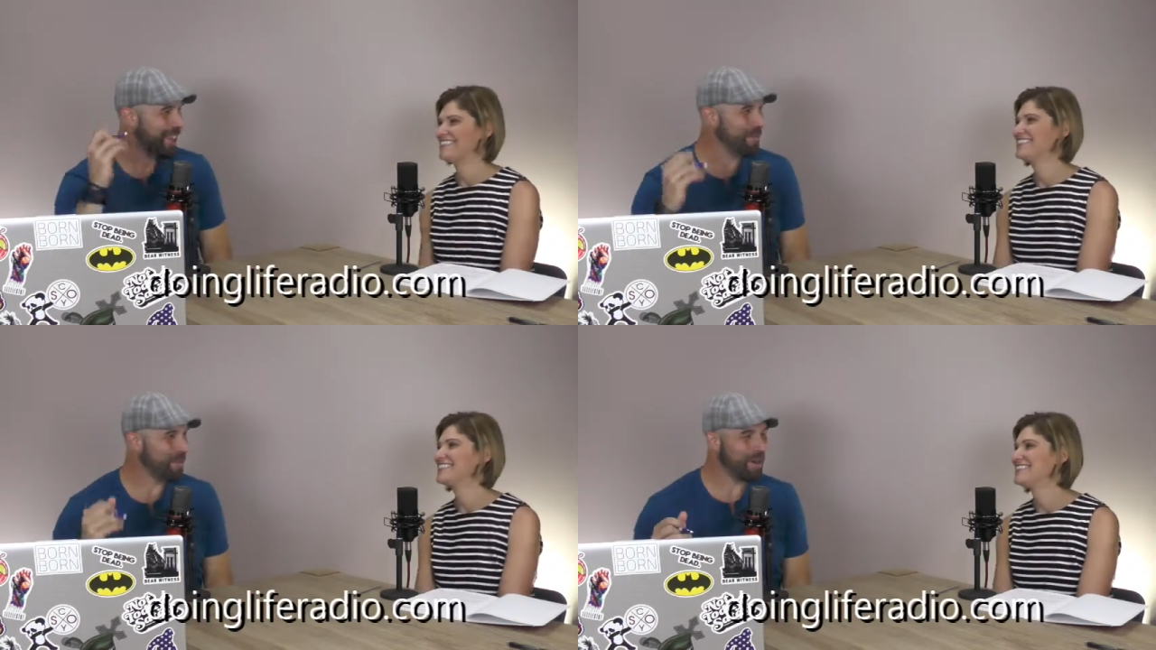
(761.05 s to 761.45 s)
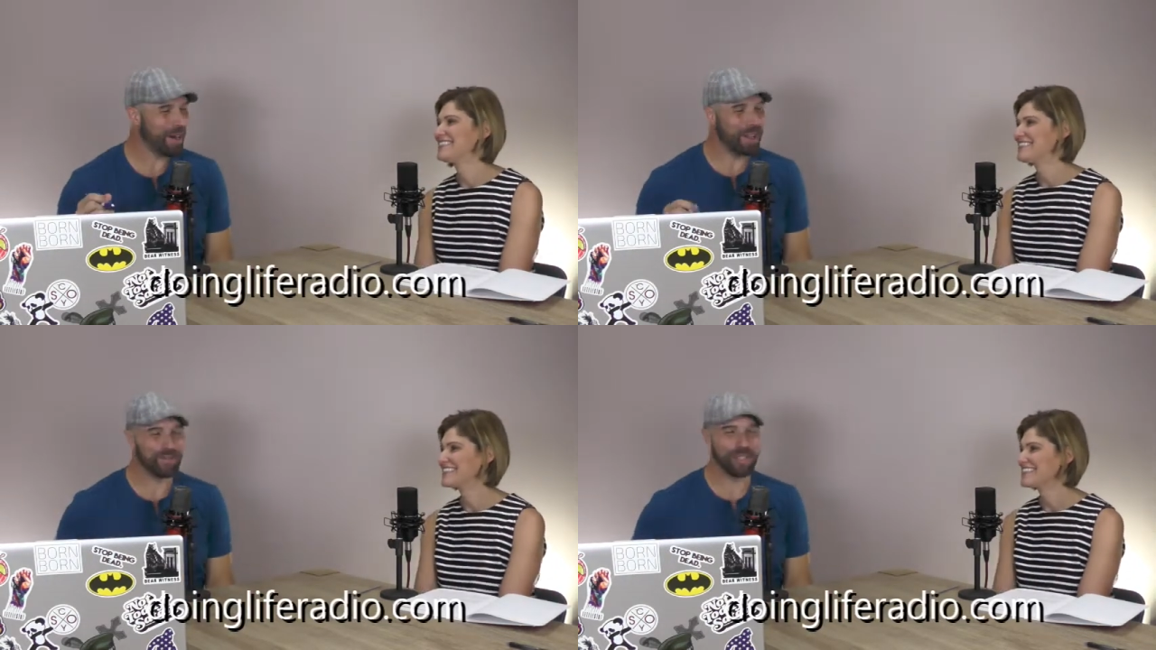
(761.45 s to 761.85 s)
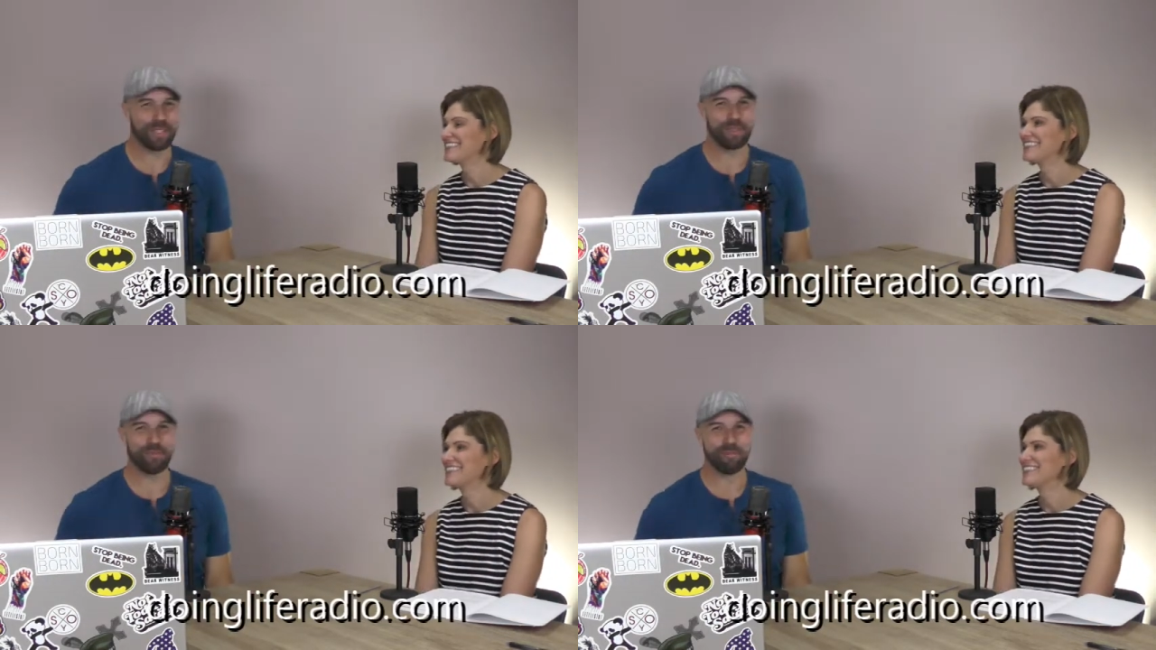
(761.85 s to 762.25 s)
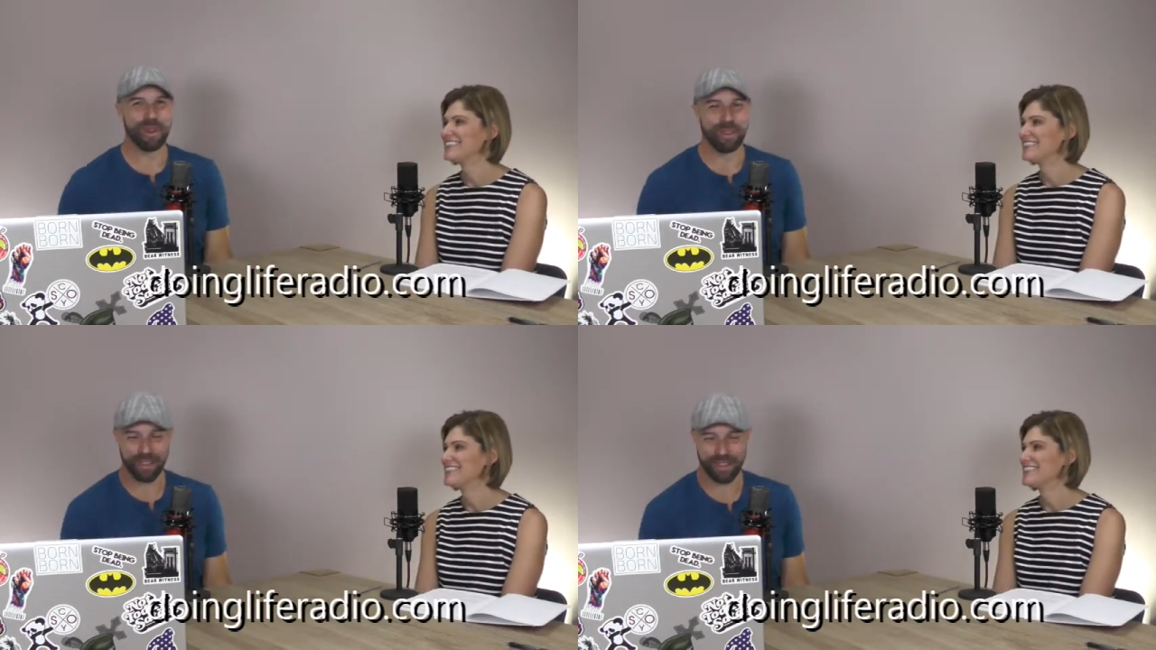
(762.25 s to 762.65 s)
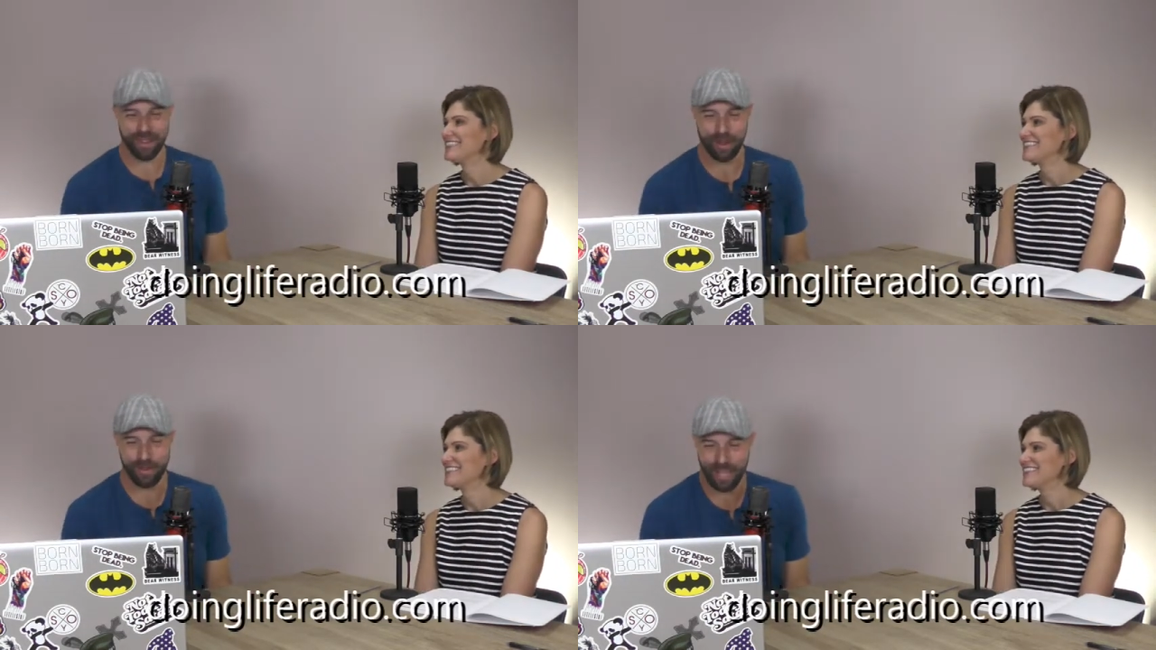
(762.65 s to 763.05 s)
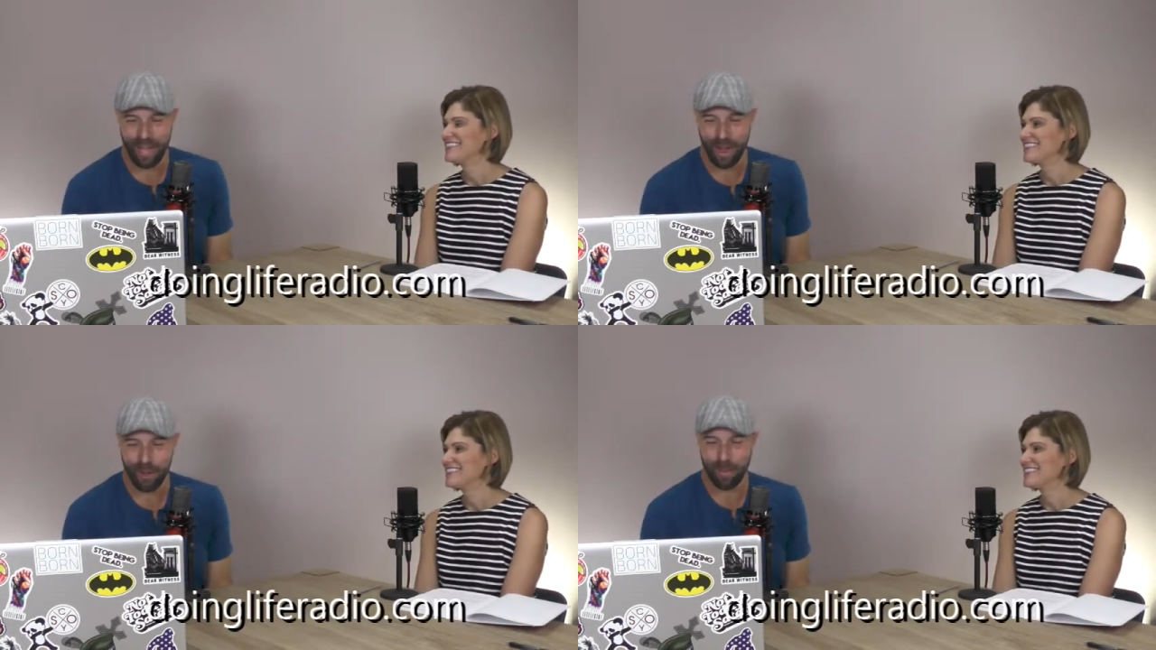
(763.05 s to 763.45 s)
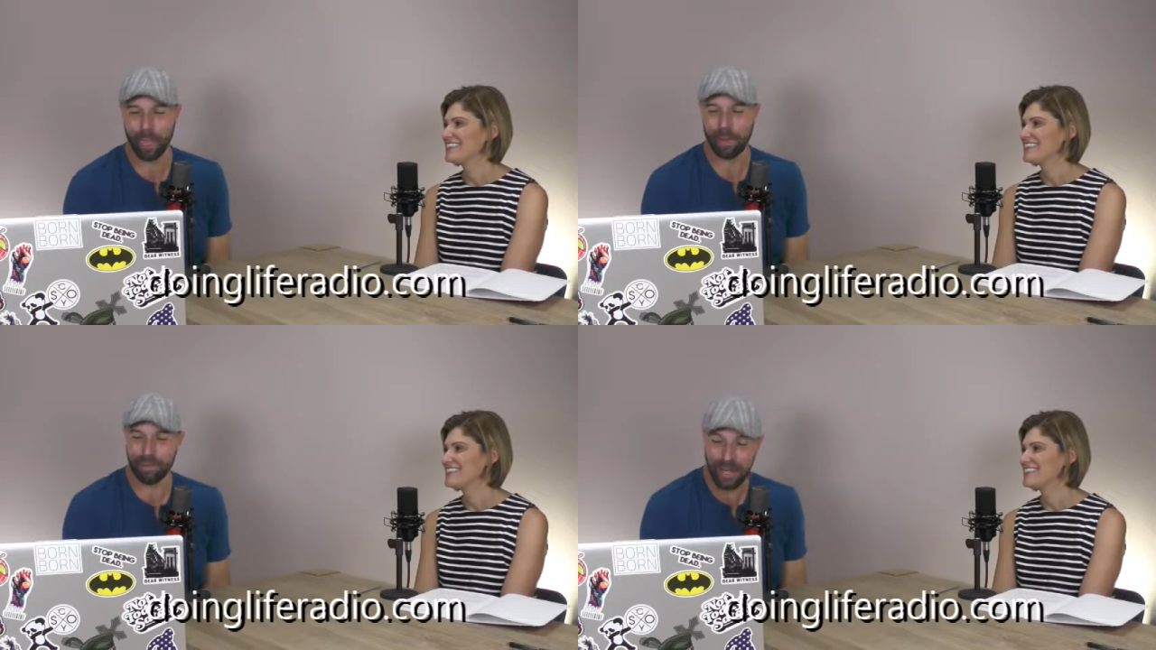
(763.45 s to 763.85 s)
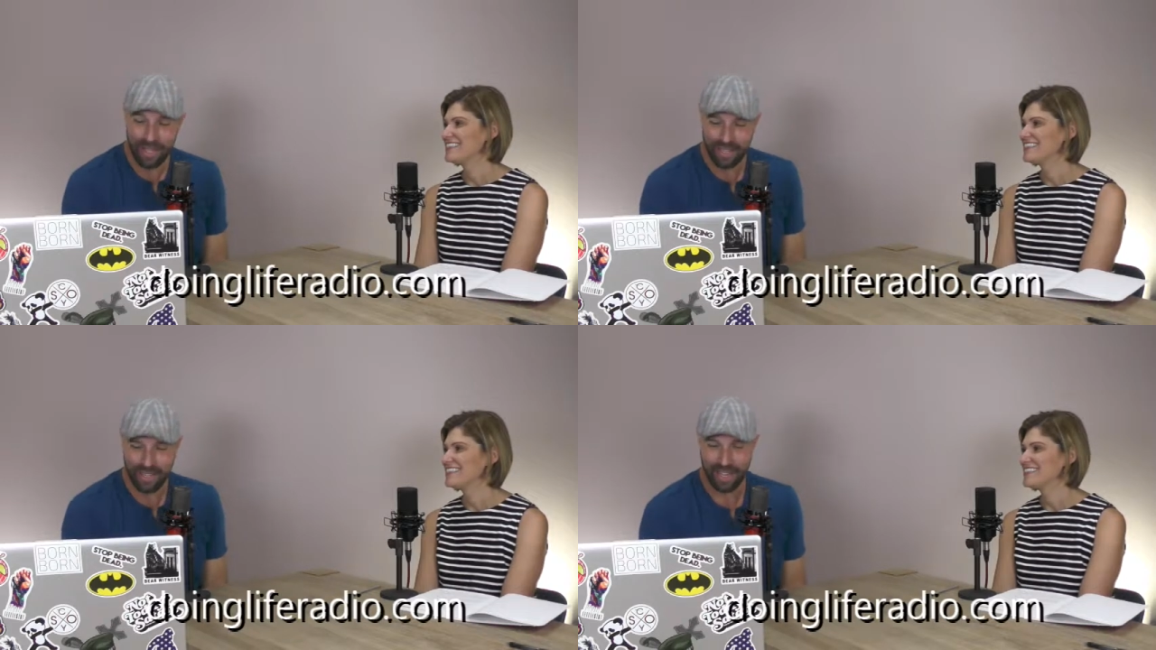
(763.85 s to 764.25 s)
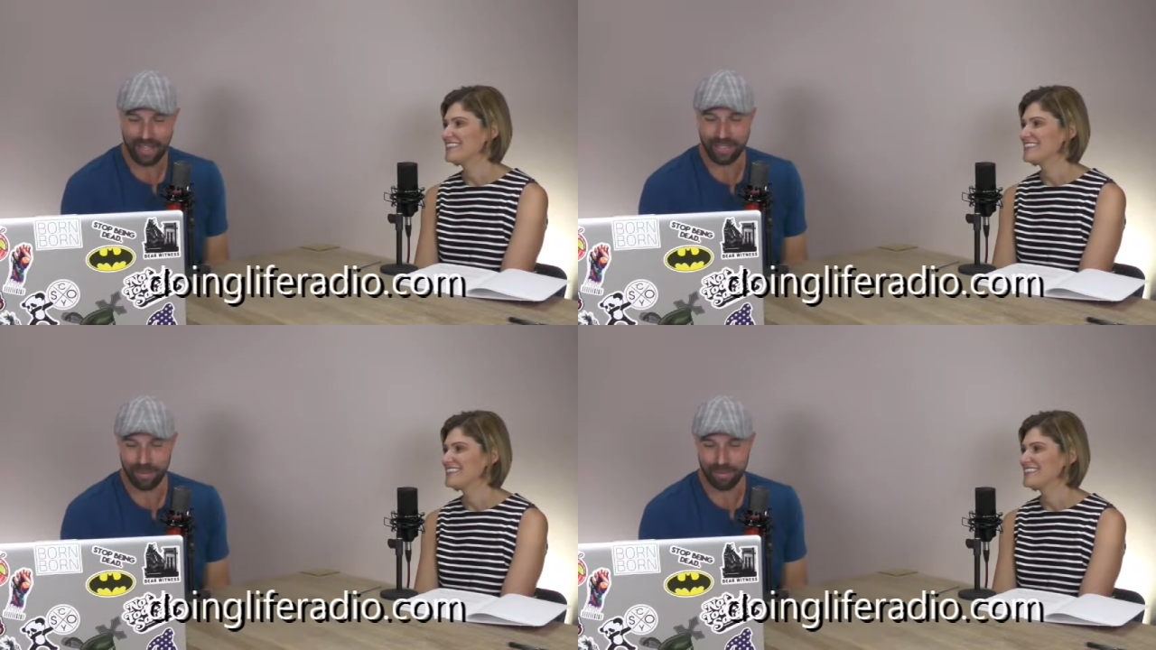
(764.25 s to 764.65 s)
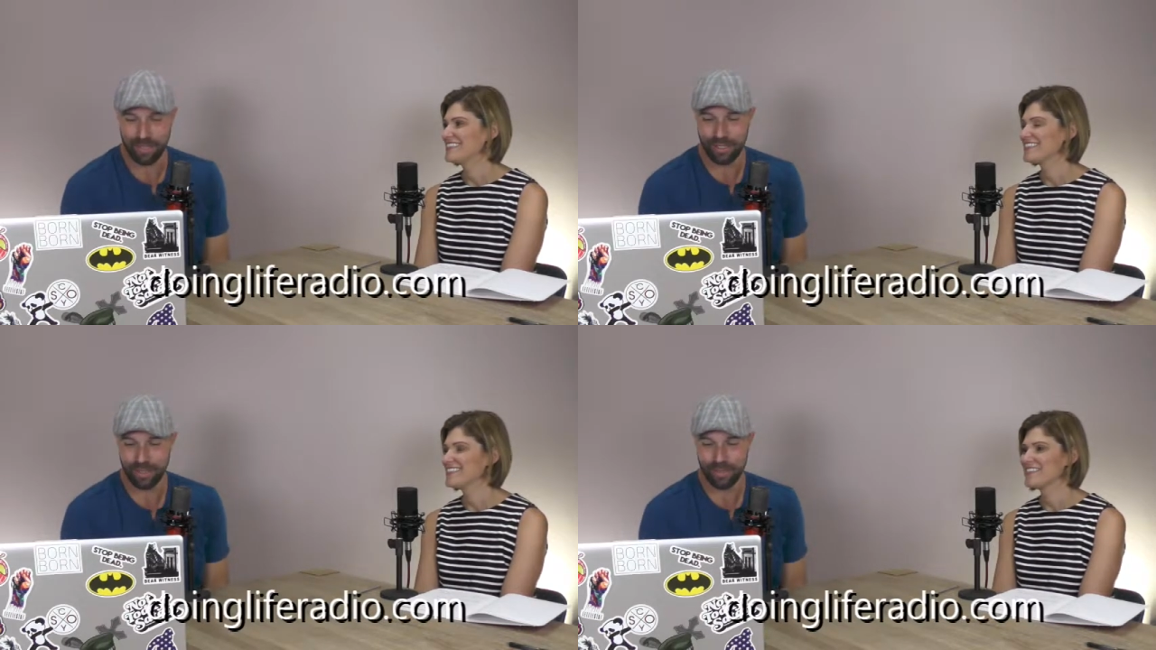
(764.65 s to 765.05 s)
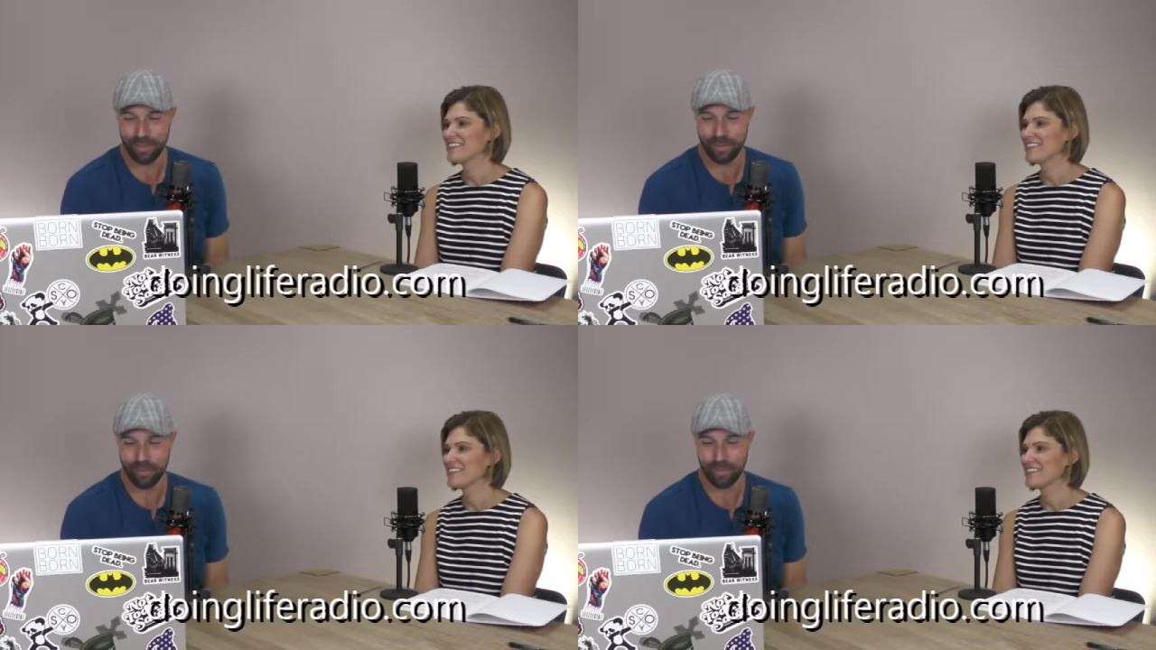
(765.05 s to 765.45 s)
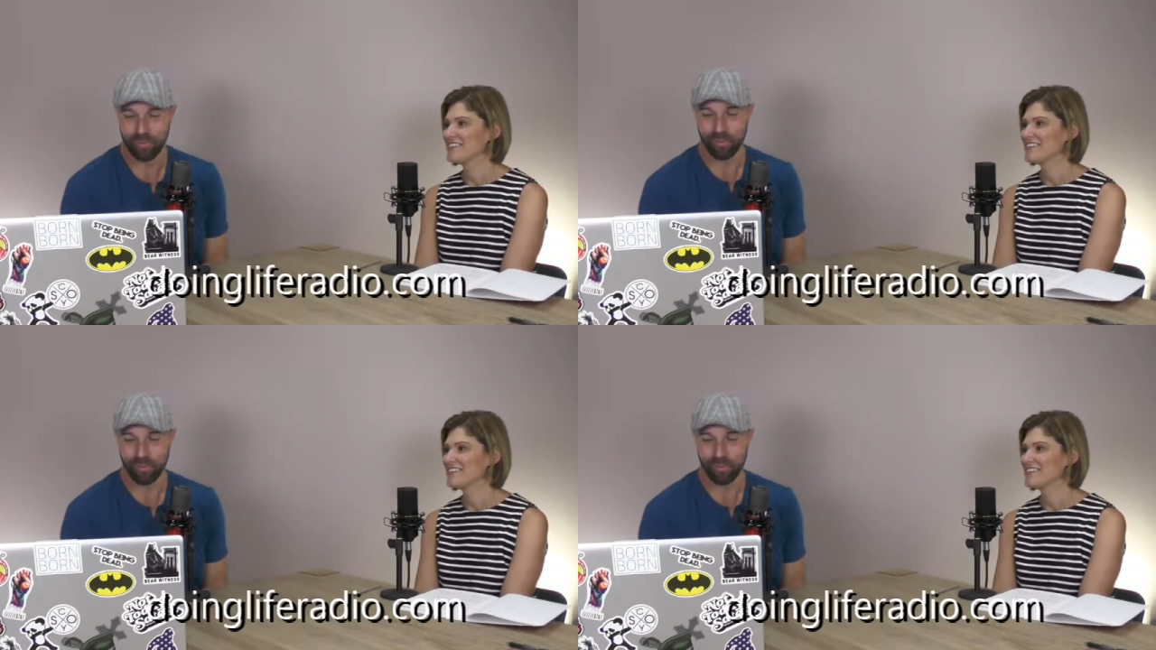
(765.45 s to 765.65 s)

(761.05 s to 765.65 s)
Speaker 1: Hippopotamus milk comes out pink, and it has something to do